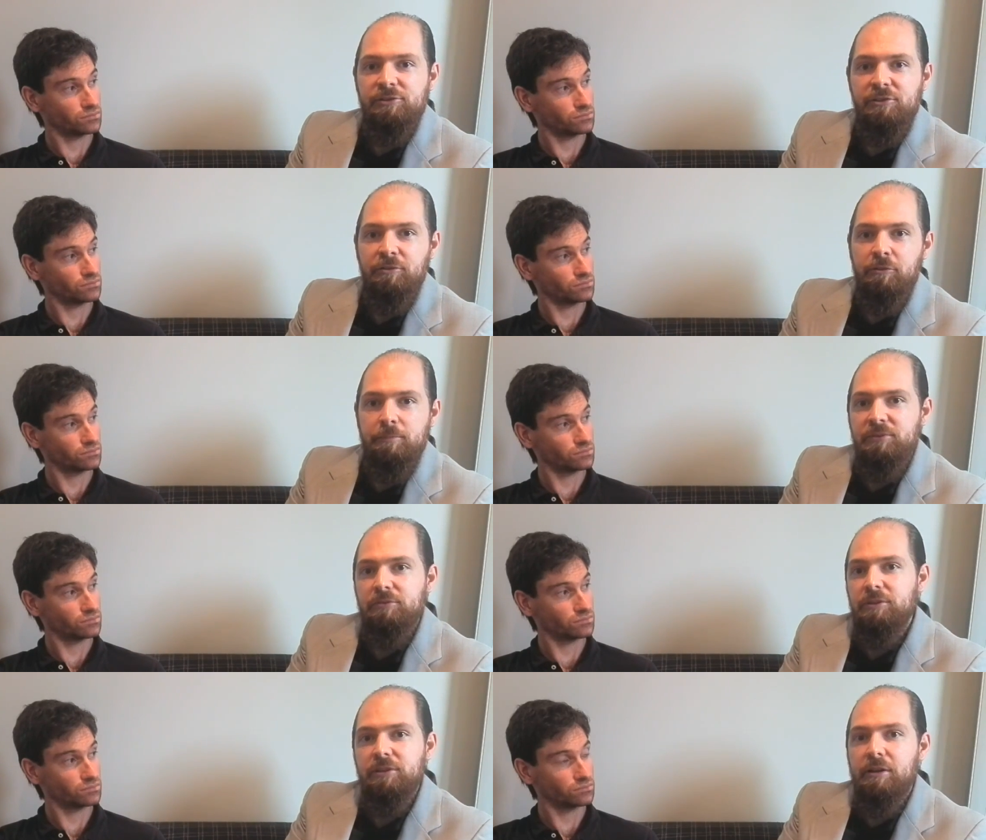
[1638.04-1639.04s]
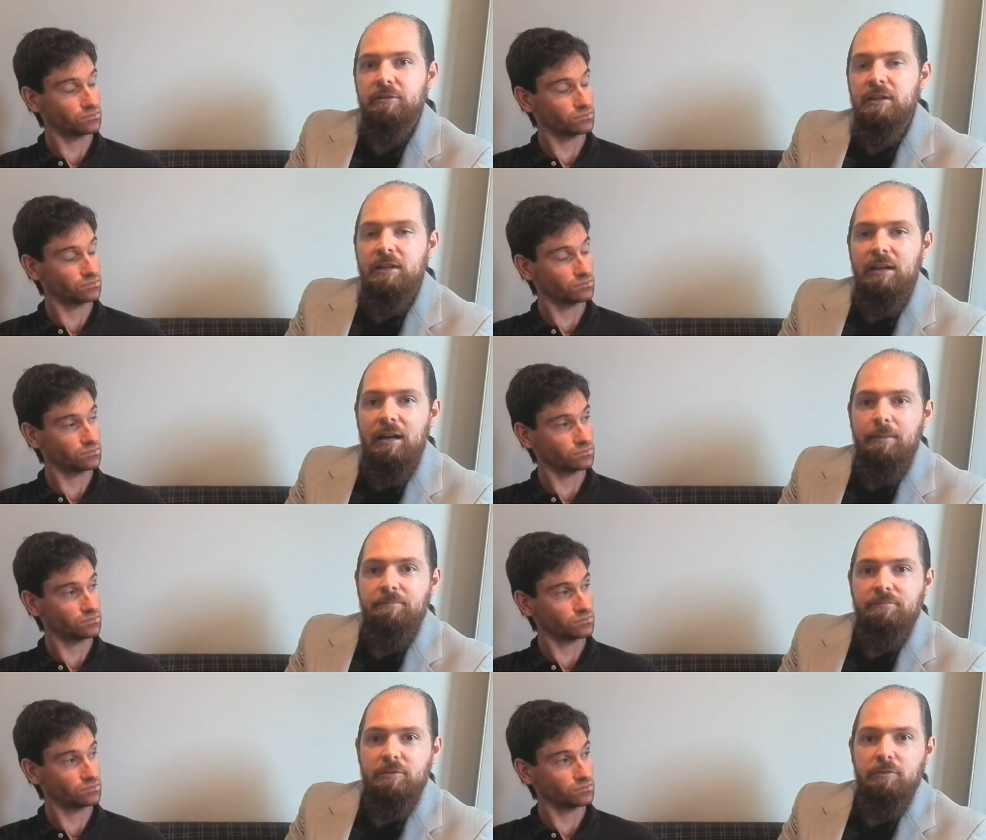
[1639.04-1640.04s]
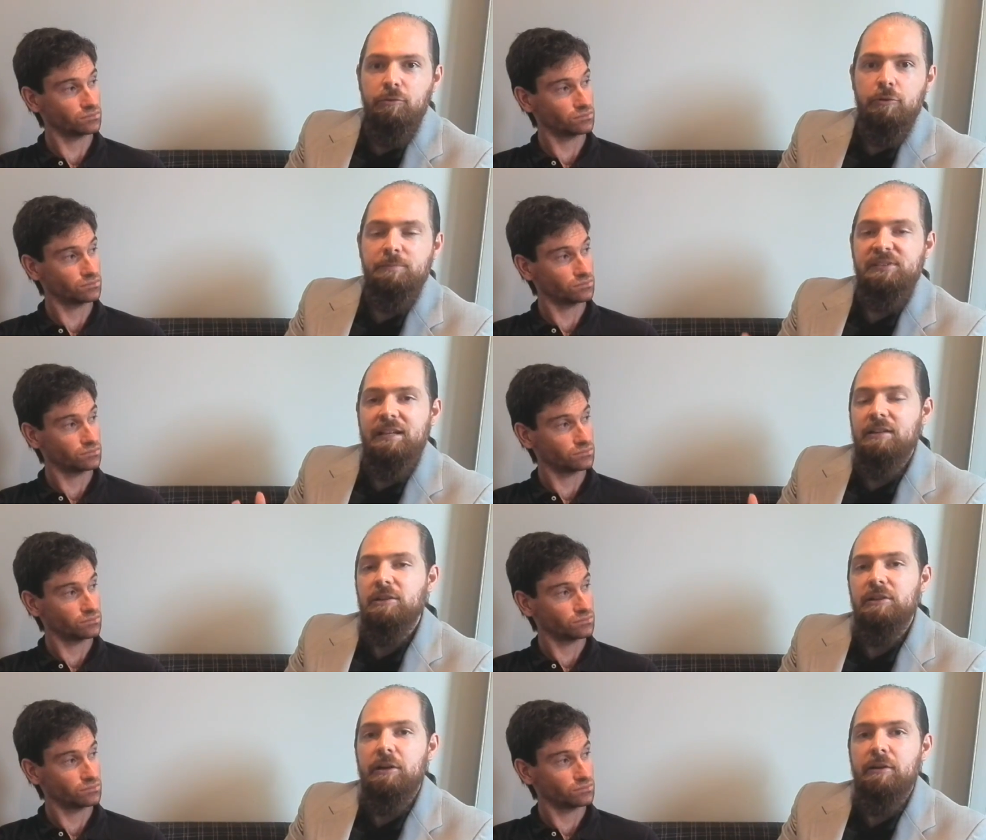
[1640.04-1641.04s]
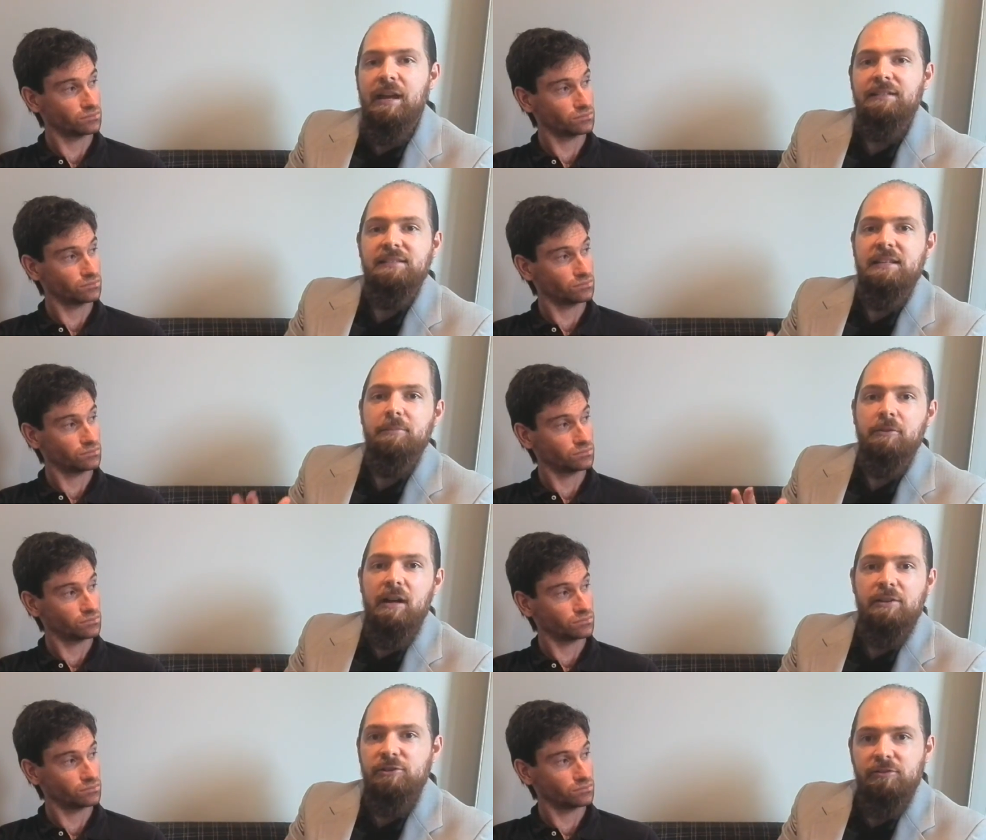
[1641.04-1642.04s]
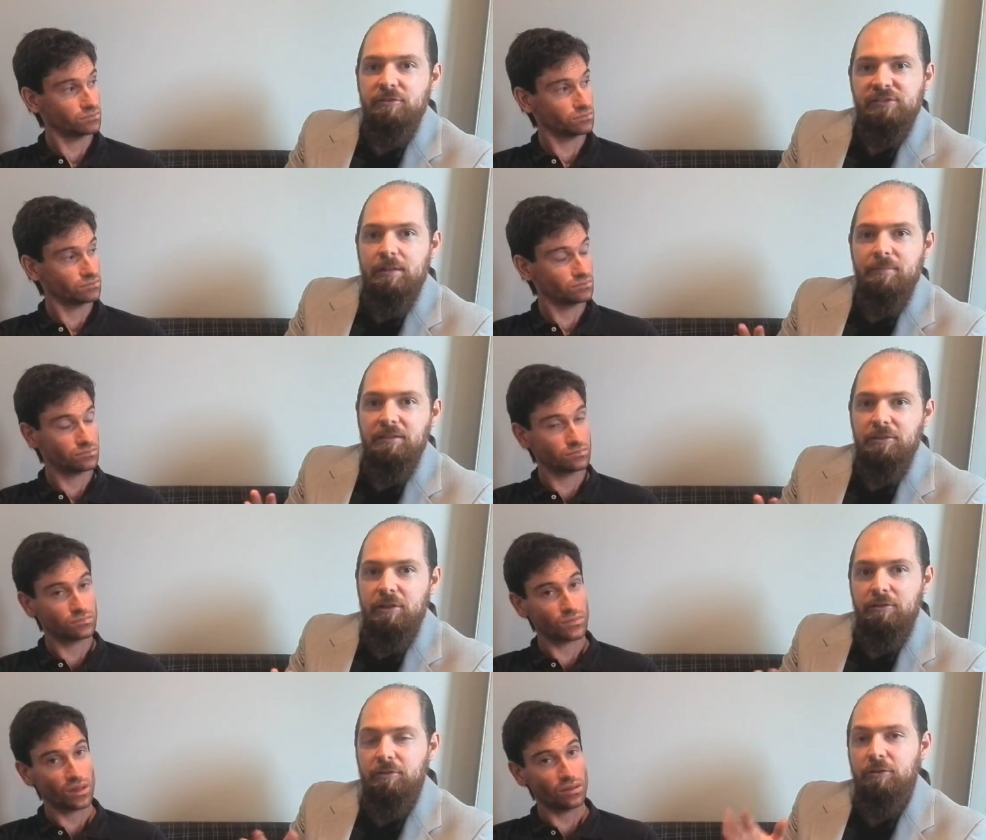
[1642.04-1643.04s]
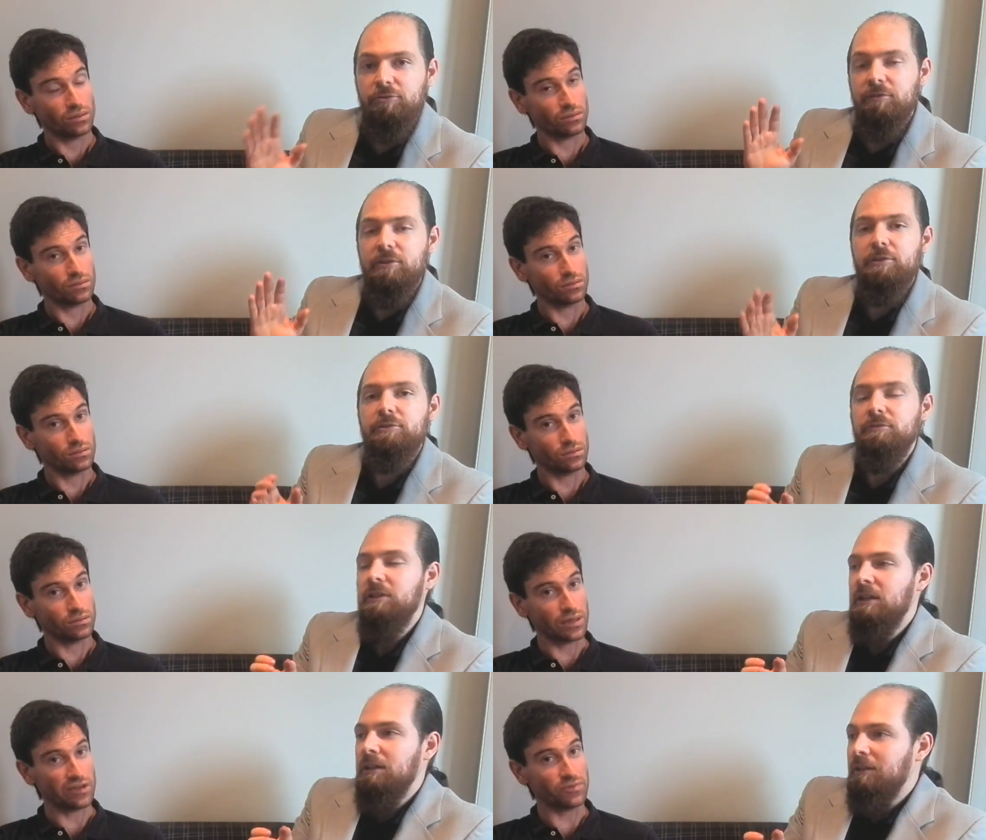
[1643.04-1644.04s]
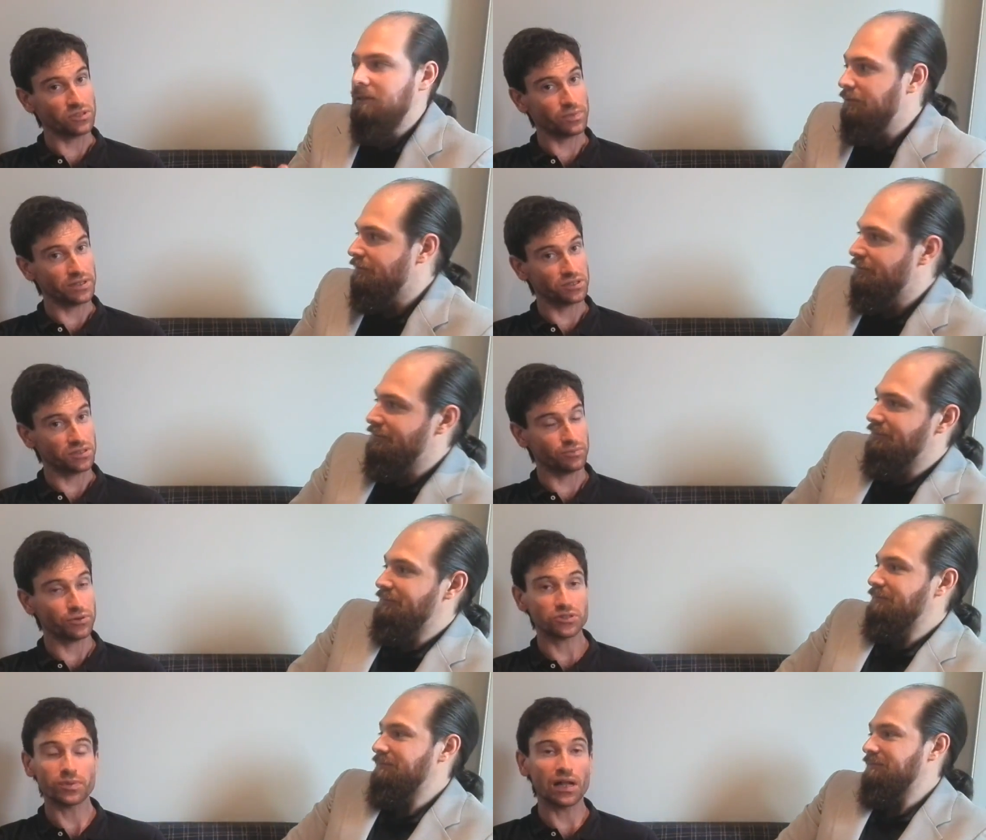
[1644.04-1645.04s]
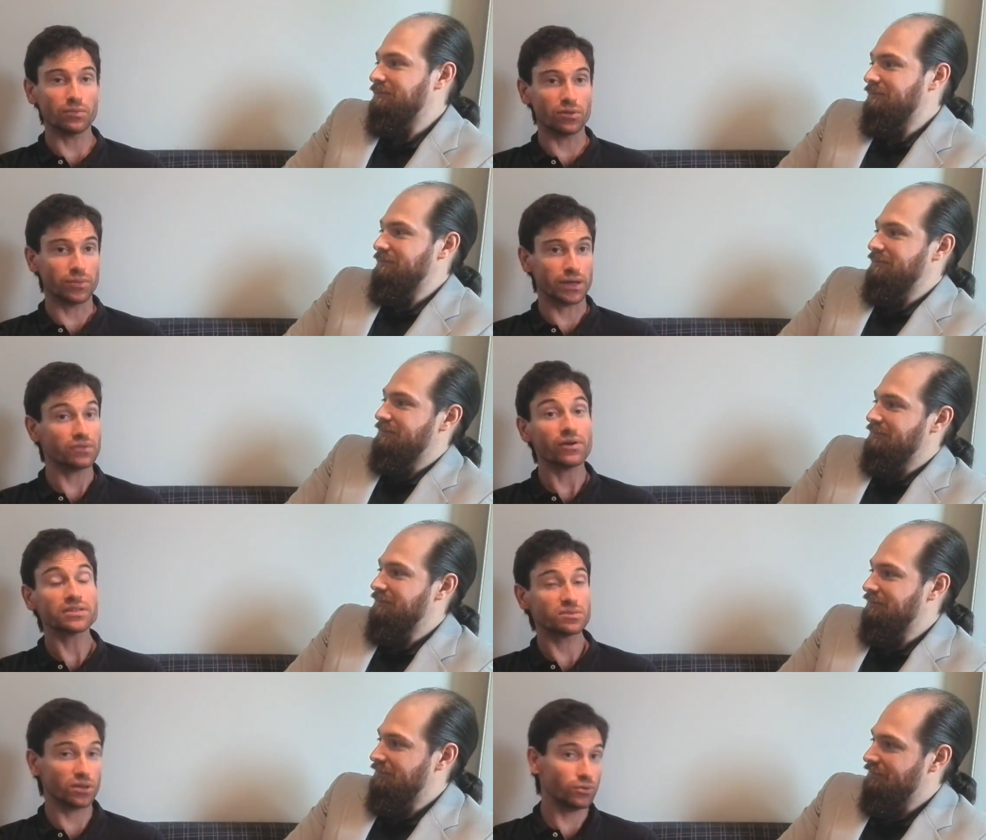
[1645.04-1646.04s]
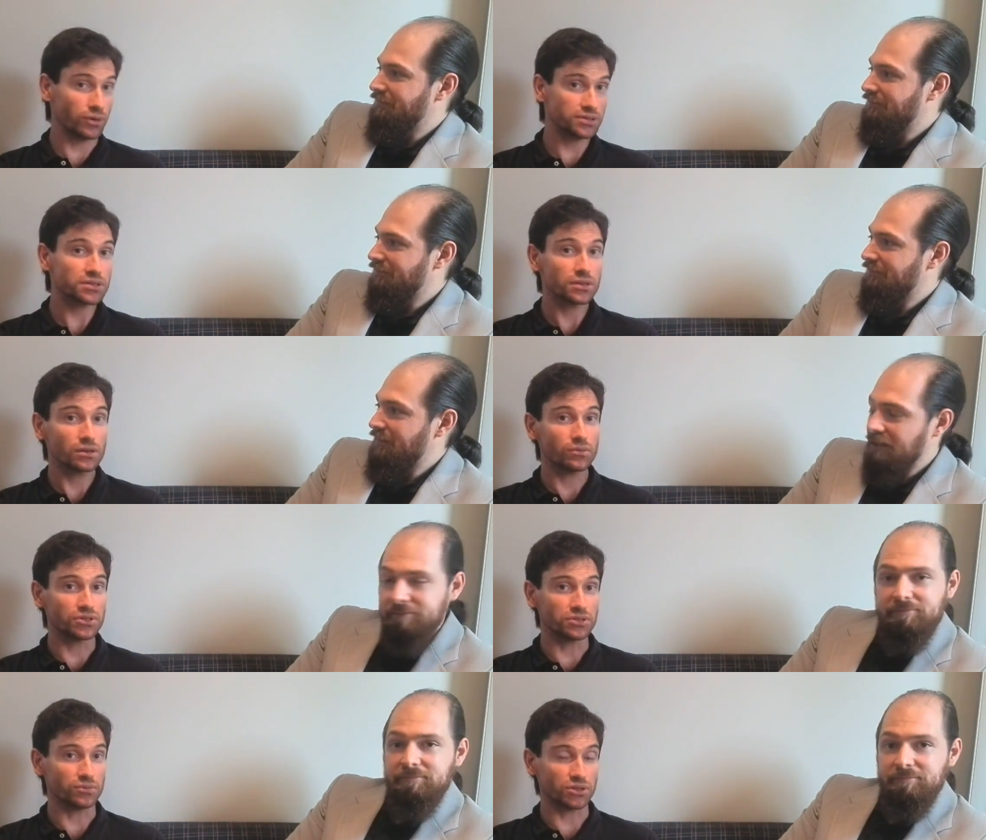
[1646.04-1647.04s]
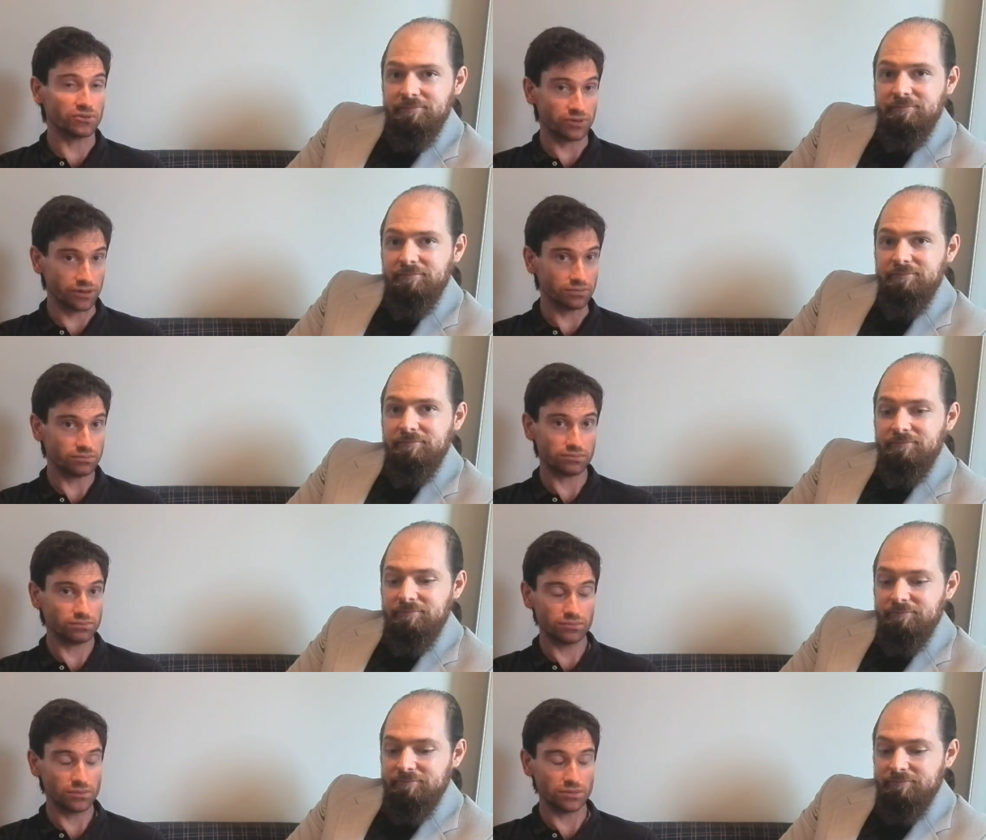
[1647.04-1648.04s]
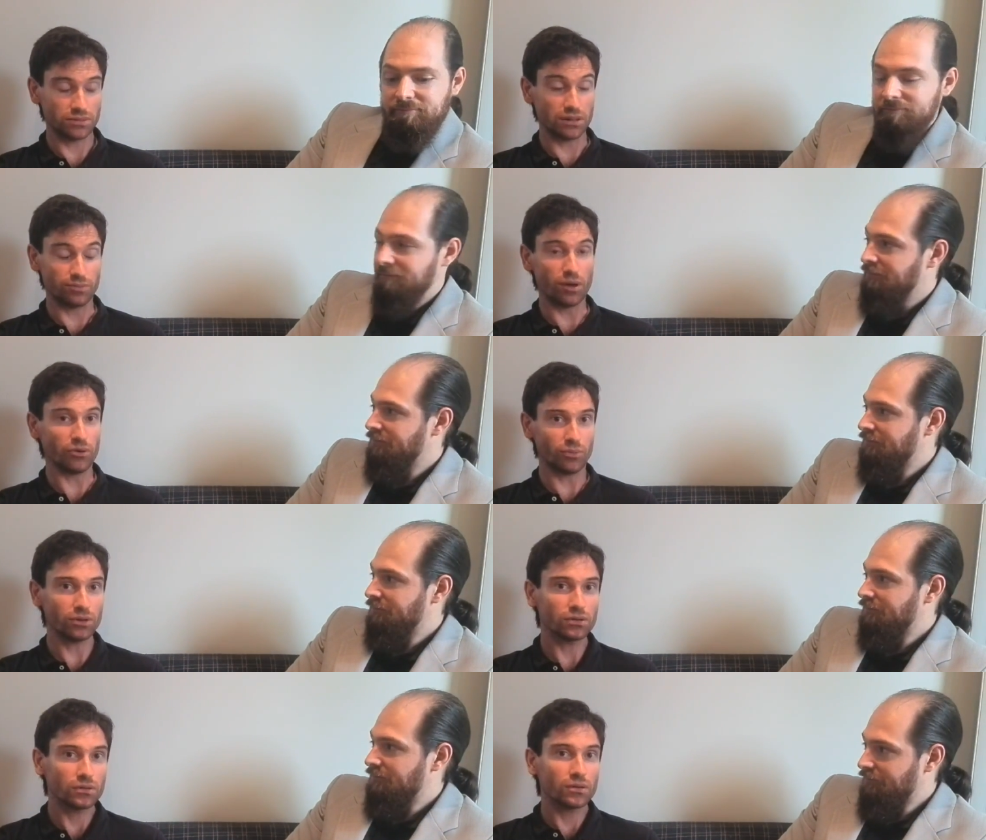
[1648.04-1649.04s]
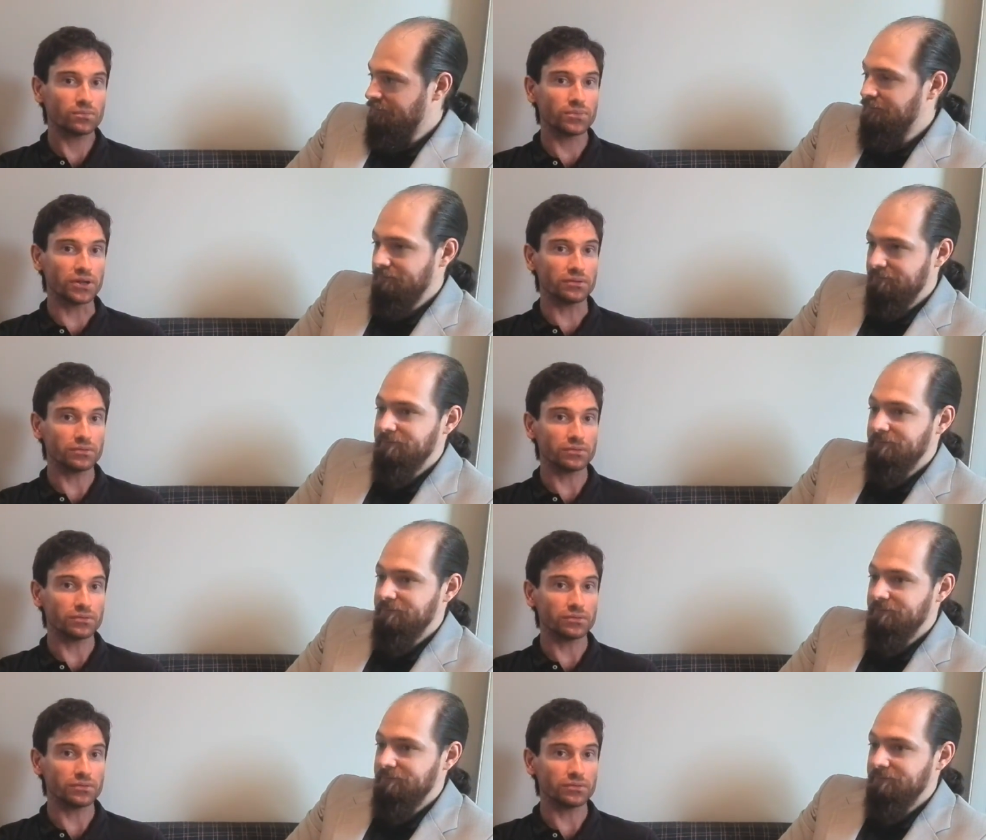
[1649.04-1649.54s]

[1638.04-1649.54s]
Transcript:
Speaker 1: Christian groups or, you know, um, groups that are, you know, anti immigration or something, you know, controversial.
Speaker 2: There have been speeches in British Parliament making very similar points, yeah. which, which I find abominable. Mm. But